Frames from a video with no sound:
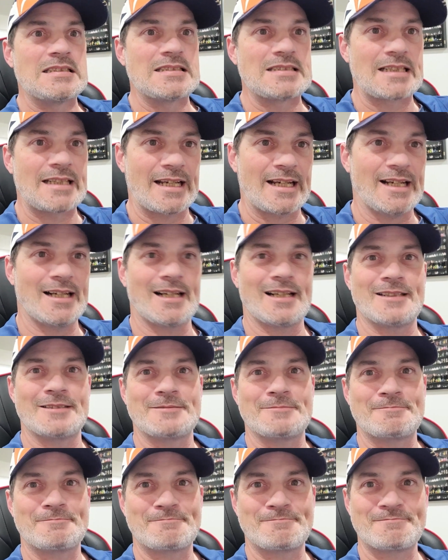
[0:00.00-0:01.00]
yeah,
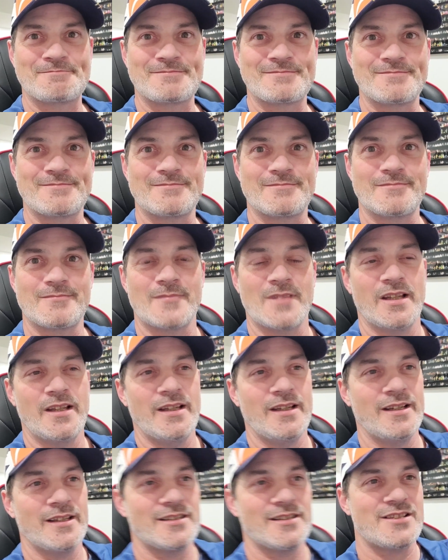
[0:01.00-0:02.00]

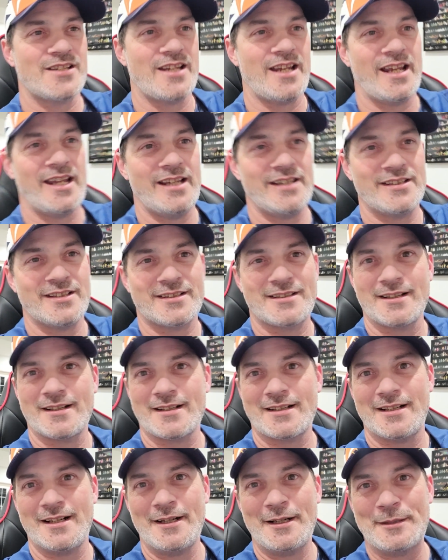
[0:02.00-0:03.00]
change is gonna
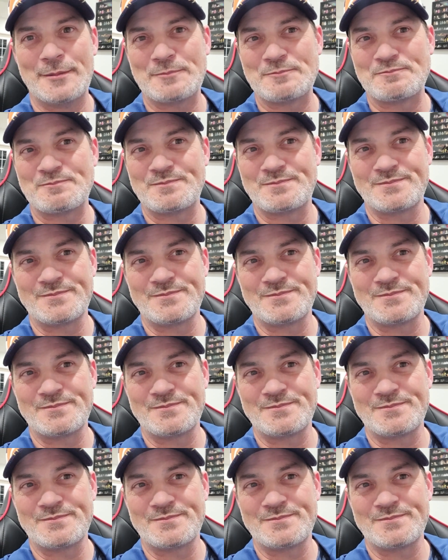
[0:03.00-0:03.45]
come.